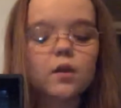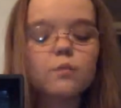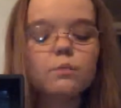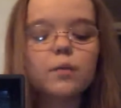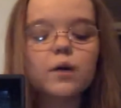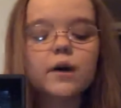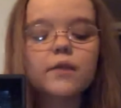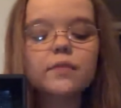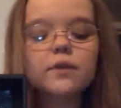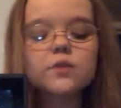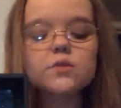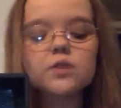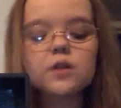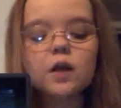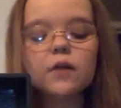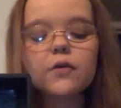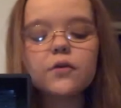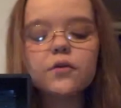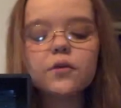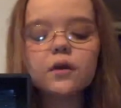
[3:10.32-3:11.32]
But there's
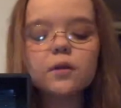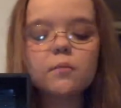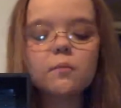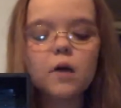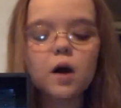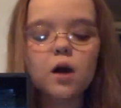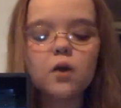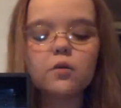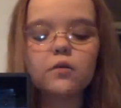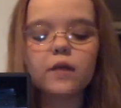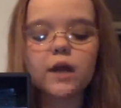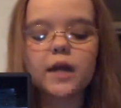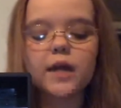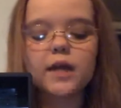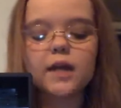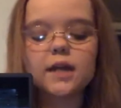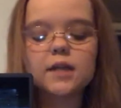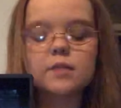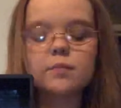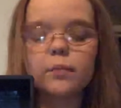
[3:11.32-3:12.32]
another model that
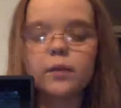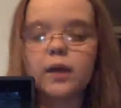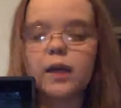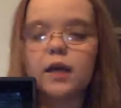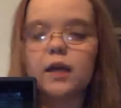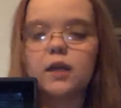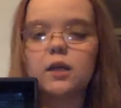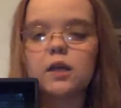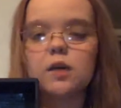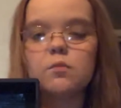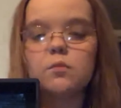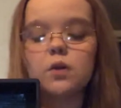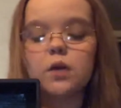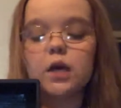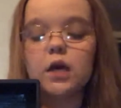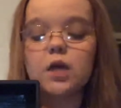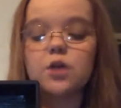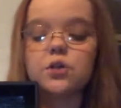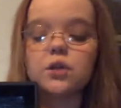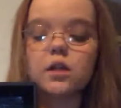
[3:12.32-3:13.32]
can explain
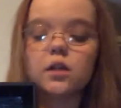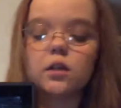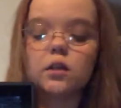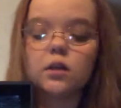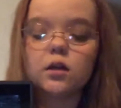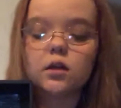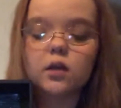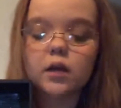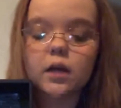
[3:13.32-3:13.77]
communication